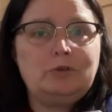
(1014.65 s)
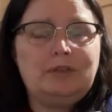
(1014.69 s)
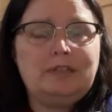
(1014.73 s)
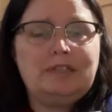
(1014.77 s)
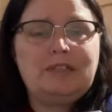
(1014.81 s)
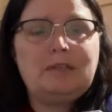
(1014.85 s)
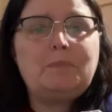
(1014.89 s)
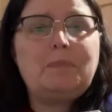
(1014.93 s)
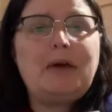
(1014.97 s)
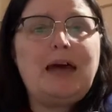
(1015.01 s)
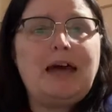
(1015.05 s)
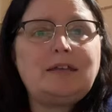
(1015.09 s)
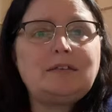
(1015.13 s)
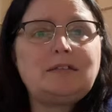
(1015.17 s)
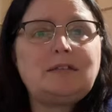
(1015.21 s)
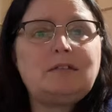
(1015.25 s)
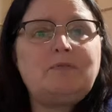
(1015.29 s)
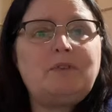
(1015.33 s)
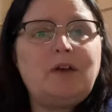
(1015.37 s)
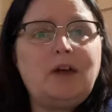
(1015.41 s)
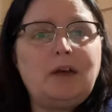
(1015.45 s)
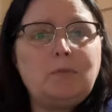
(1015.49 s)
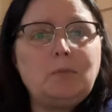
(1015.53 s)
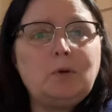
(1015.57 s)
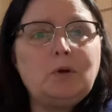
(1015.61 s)
it's a bast
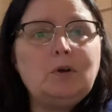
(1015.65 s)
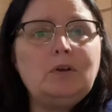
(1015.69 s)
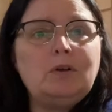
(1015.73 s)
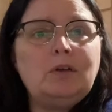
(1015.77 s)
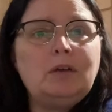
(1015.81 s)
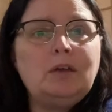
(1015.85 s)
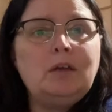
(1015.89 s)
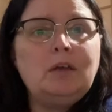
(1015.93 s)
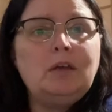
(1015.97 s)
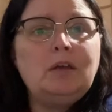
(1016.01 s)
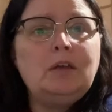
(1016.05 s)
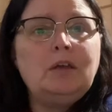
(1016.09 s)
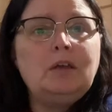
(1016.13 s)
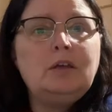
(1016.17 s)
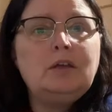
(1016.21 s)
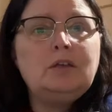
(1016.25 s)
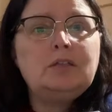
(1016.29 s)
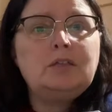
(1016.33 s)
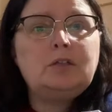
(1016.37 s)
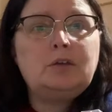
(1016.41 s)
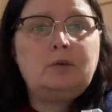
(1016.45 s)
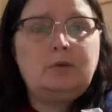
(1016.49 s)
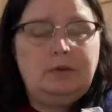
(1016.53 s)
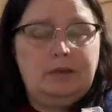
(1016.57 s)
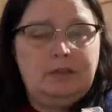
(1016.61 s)
fiber.
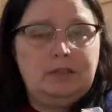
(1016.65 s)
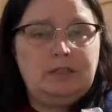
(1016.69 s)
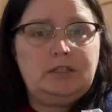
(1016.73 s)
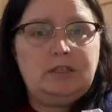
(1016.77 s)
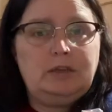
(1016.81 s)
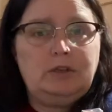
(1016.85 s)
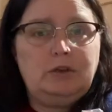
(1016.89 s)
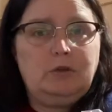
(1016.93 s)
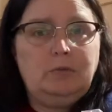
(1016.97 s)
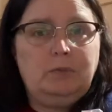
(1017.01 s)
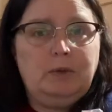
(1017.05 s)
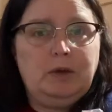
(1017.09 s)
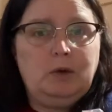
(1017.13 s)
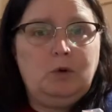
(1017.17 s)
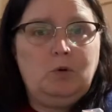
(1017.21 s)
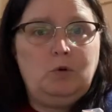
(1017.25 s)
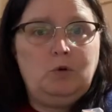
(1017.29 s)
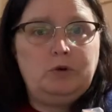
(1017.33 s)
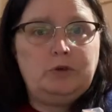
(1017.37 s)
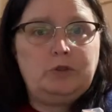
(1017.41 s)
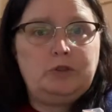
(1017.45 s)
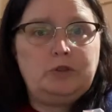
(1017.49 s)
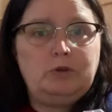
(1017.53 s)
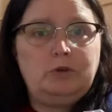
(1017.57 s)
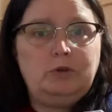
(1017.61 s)
So it's a little bit
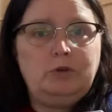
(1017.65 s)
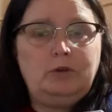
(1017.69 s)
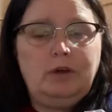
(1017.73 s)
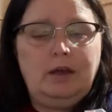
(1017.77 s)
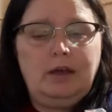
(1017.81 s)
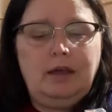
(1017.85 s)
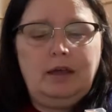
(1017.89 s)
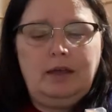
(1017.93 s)
coarser.